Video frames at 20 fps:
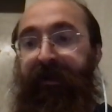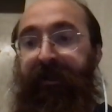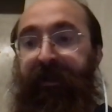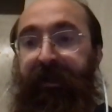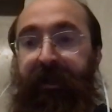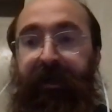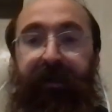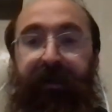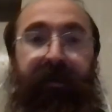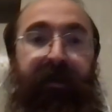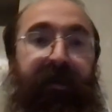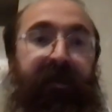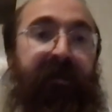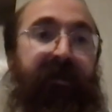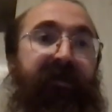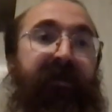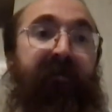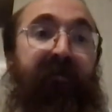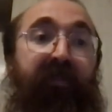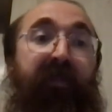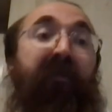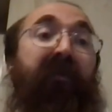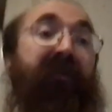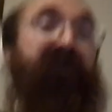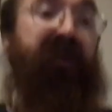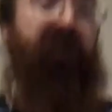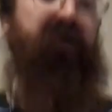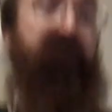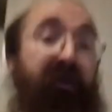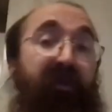And
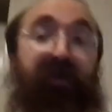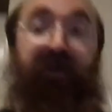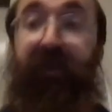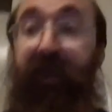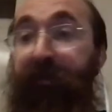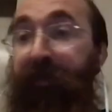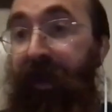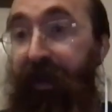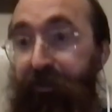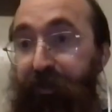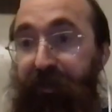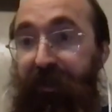so there was